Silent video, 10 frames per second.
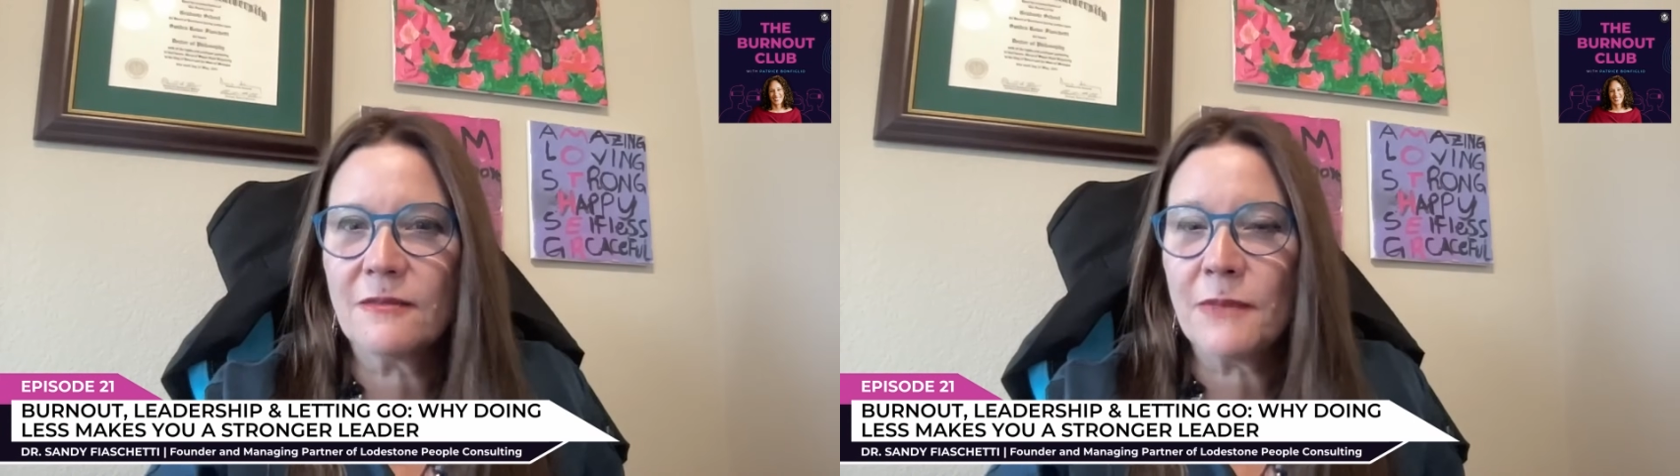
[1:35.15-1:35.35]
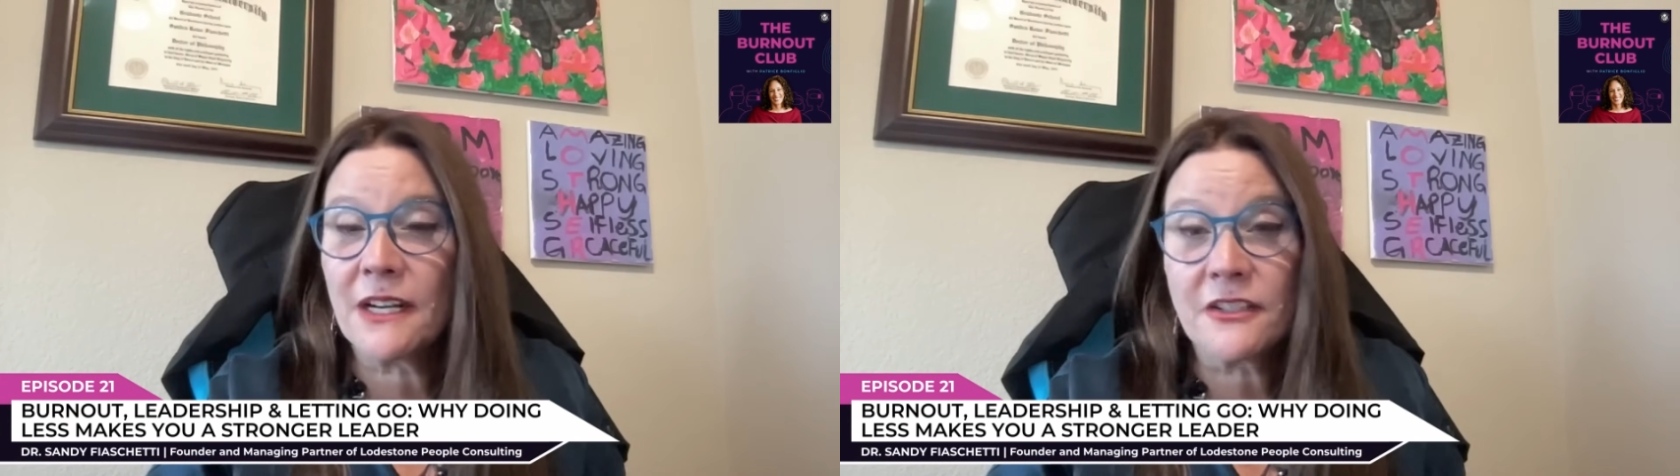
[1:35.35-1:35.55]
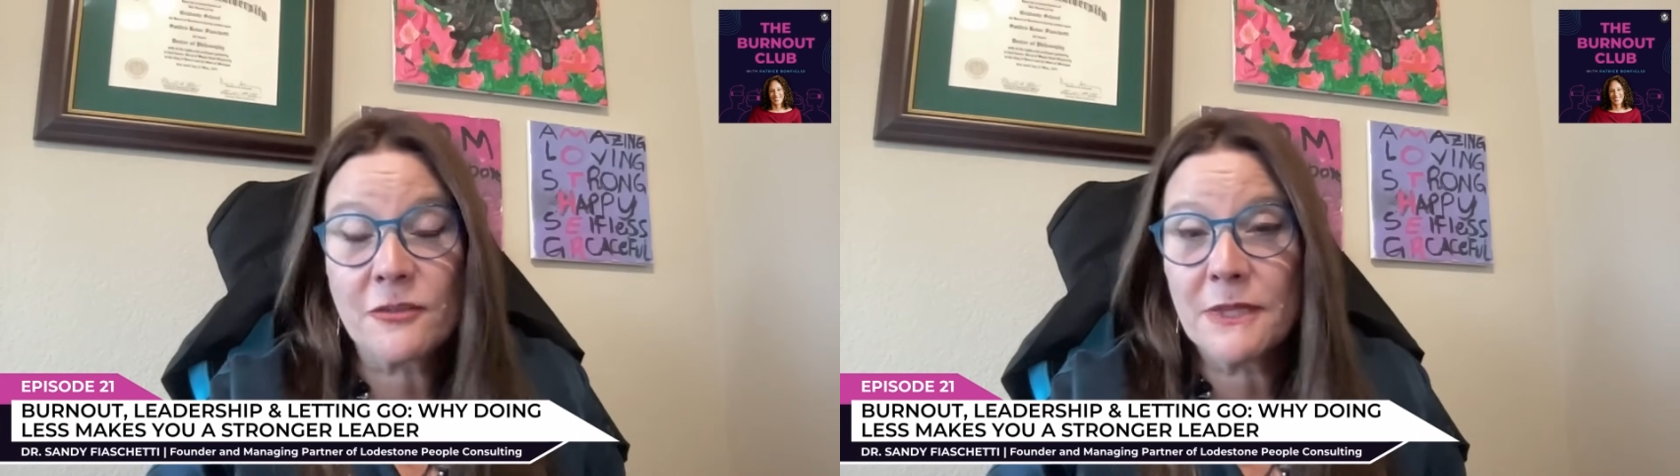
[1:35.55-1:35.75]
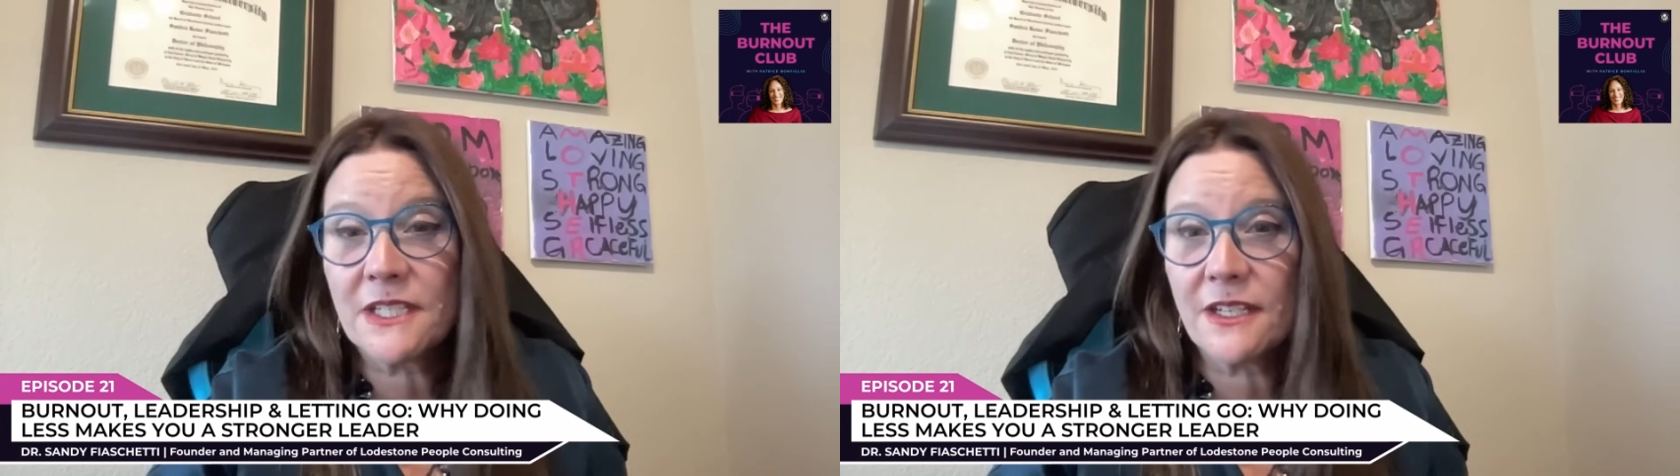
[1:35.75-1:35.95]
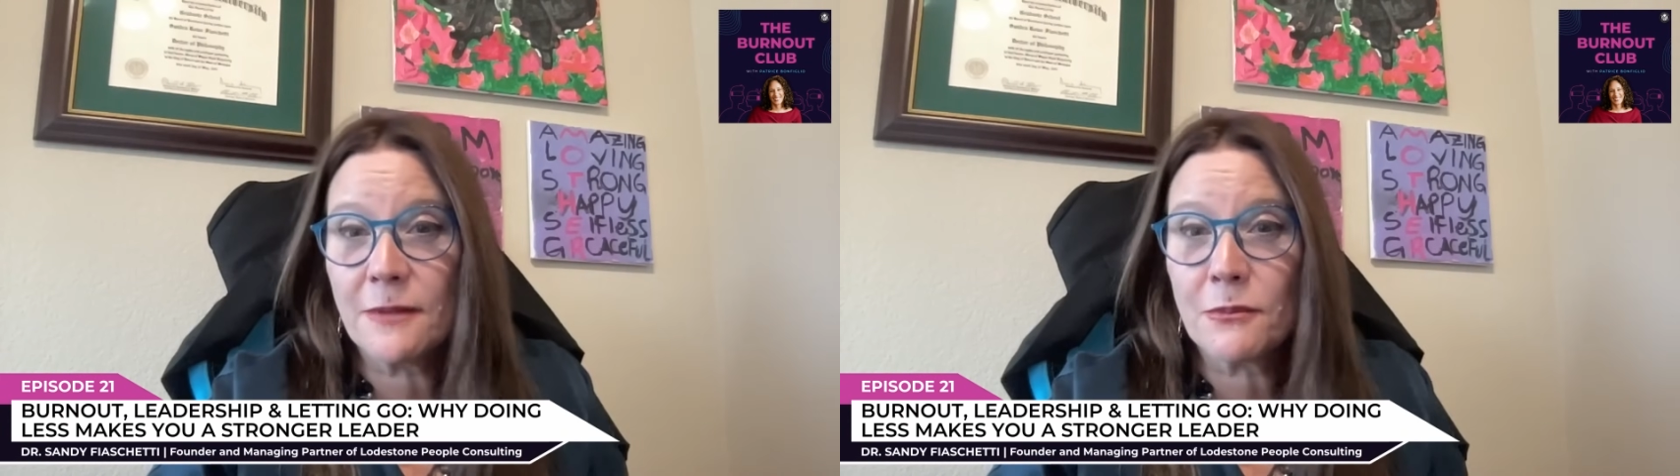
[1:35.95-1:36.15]
management
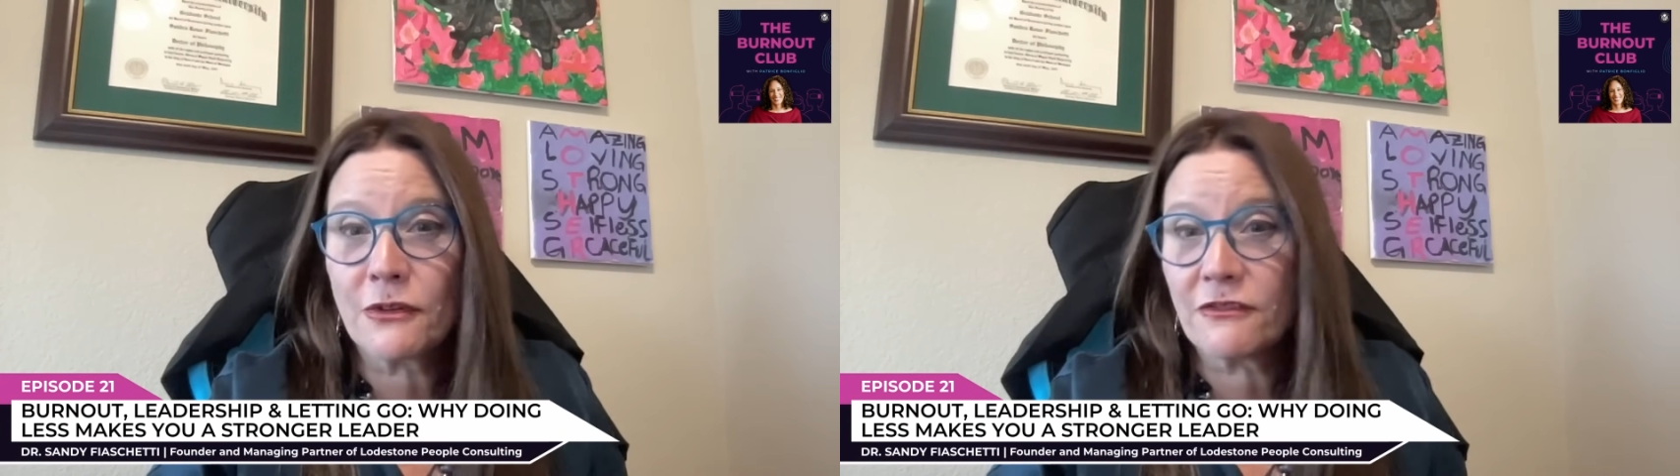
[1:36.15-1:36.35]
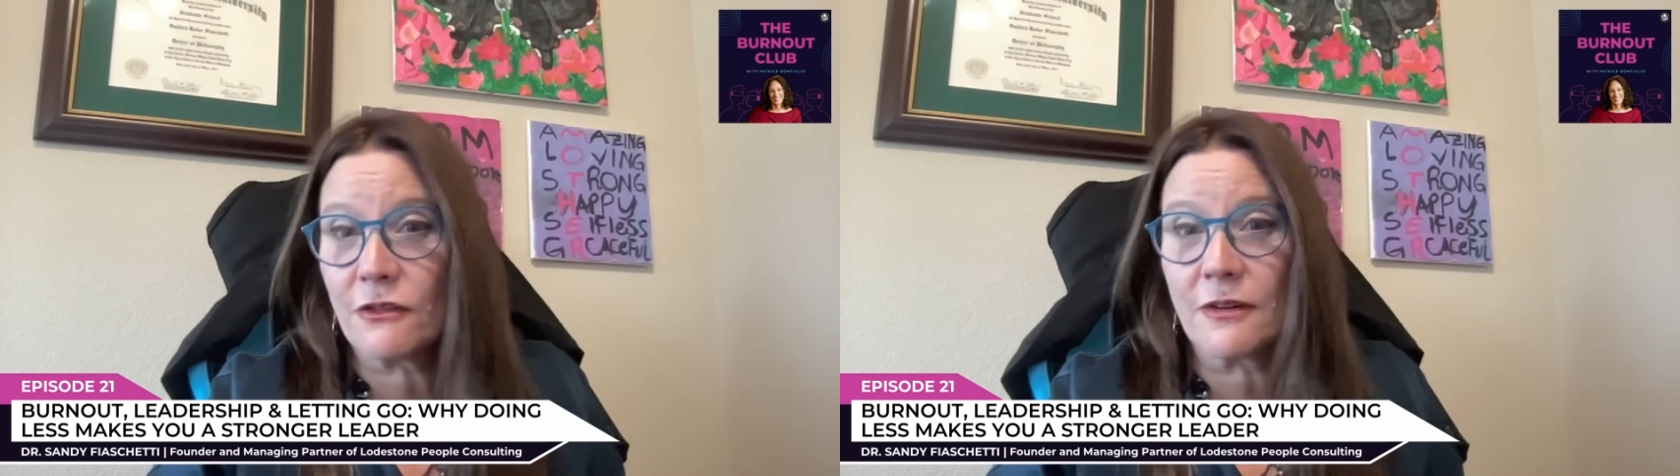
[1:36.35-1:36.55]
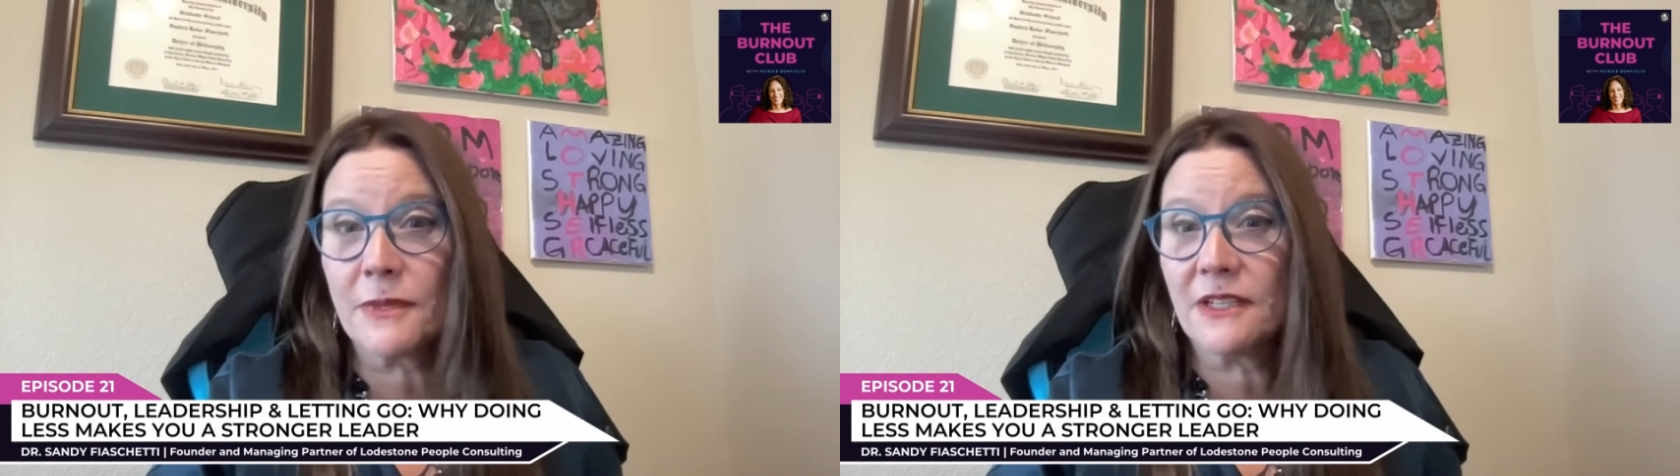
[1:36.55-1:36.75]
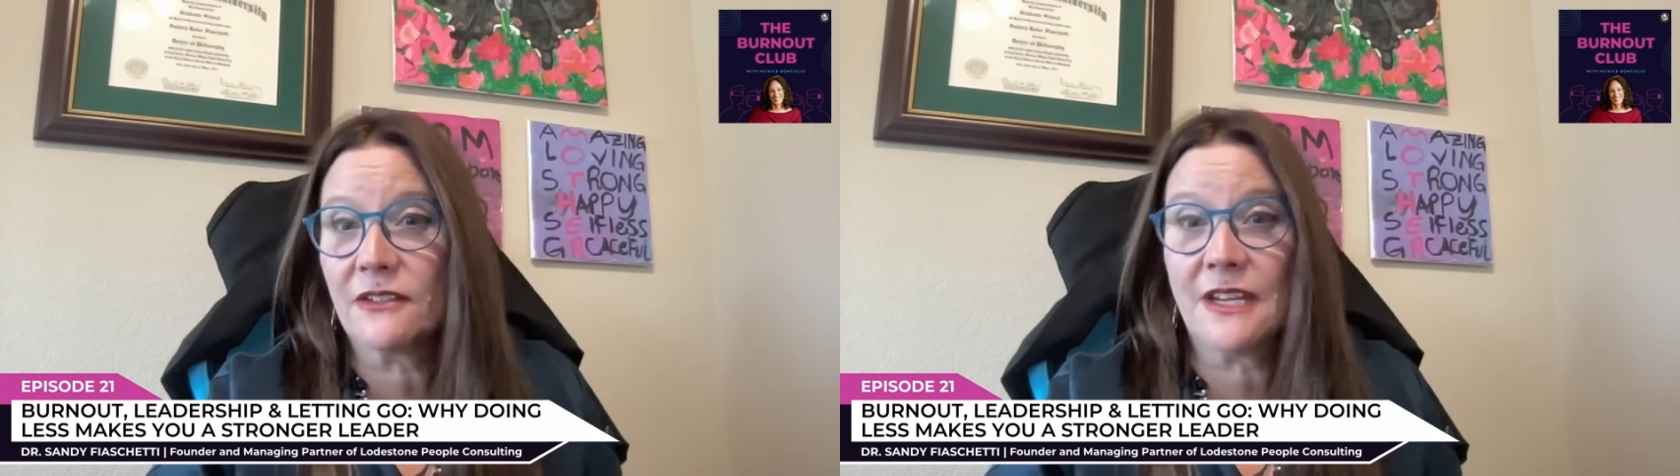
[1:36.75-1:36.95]
team performance